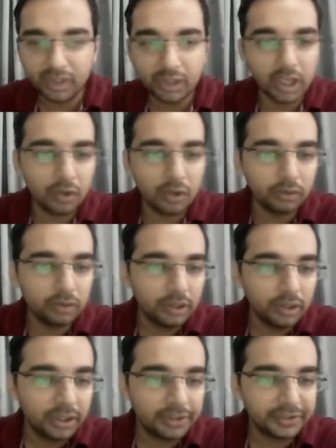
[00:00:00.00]
Now,
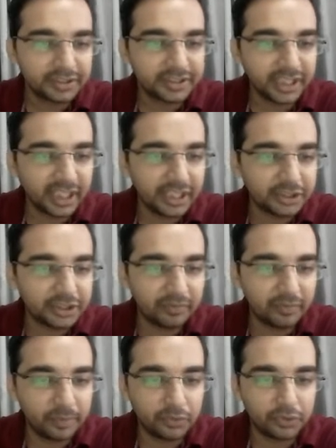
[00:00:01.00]
the second
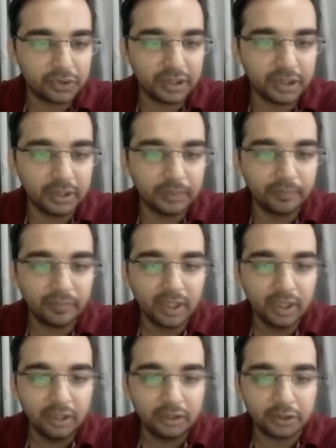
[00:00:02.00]
step, if you see,
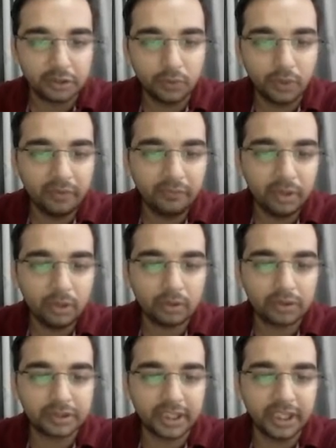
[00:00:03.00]
the sodium
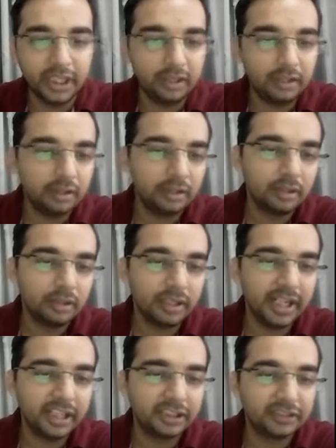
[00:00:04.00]
phenoxide
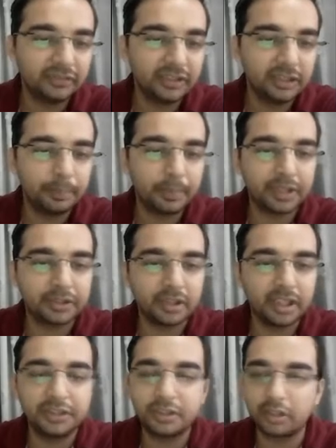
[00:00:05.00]
reacts with the
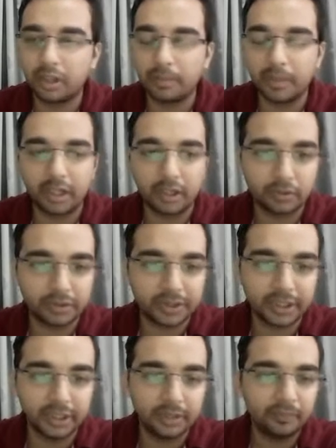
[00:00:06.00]
pressurized carbon
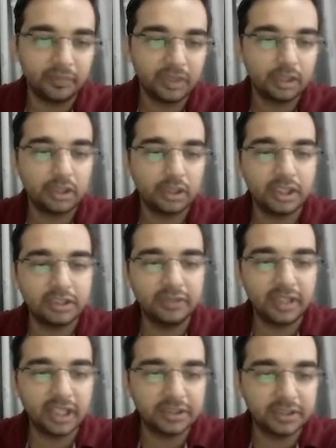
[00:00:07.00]
dioxide. Now, as
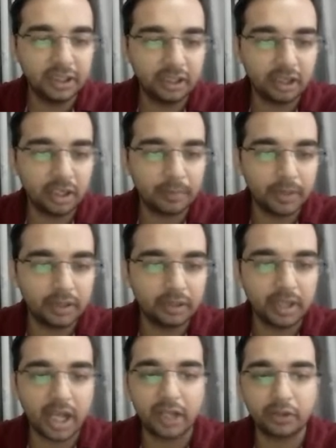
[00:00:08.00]
we can see,
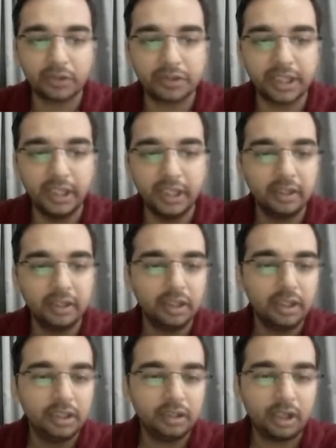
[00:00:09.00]
carbon dioxide,
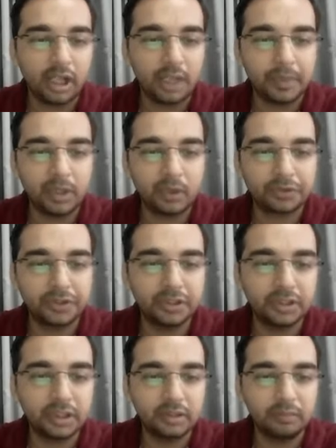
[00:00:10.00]
the carbon
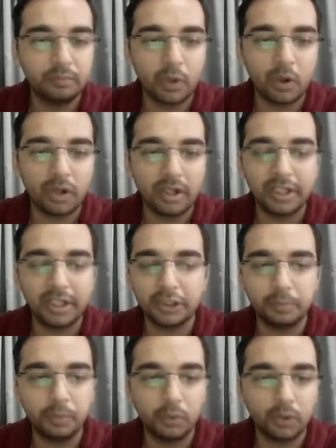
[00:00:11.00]
oxygen bond
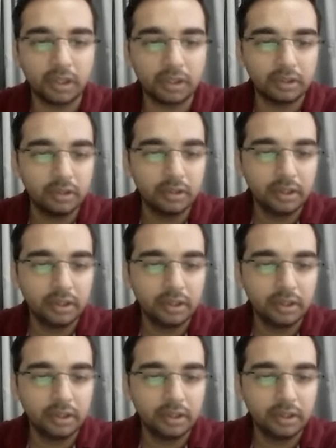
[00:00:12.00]
is polar